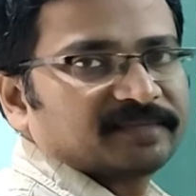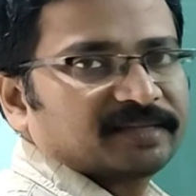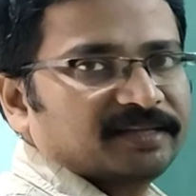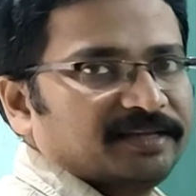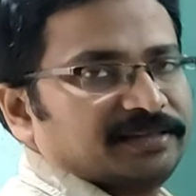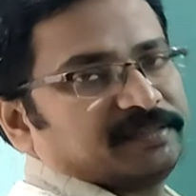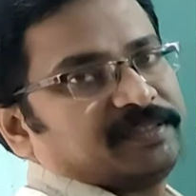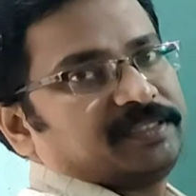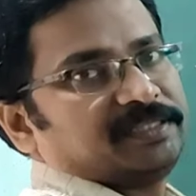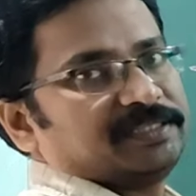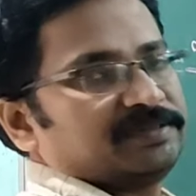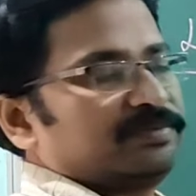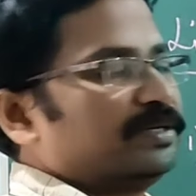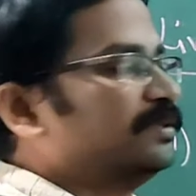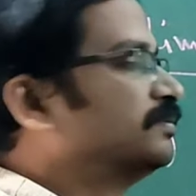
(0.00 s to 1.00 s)
Okay,
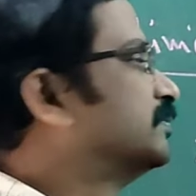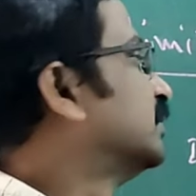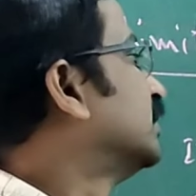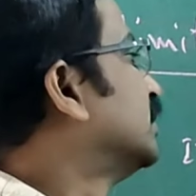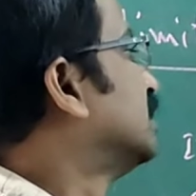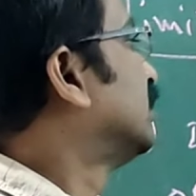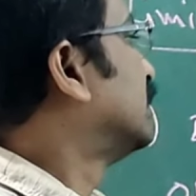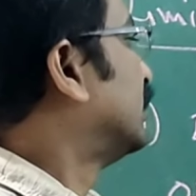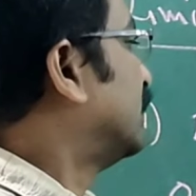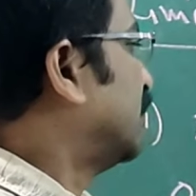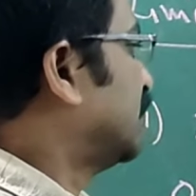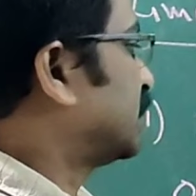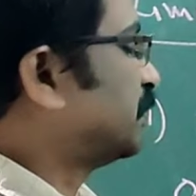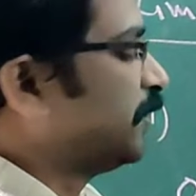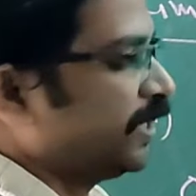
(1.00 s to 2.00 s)
this one.
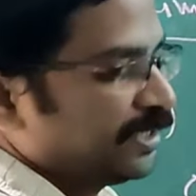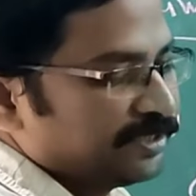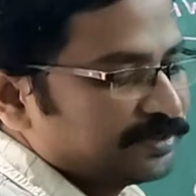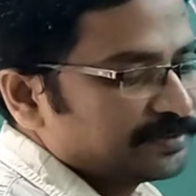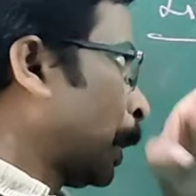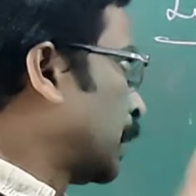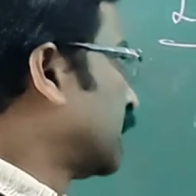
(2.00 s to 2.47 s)
Next point.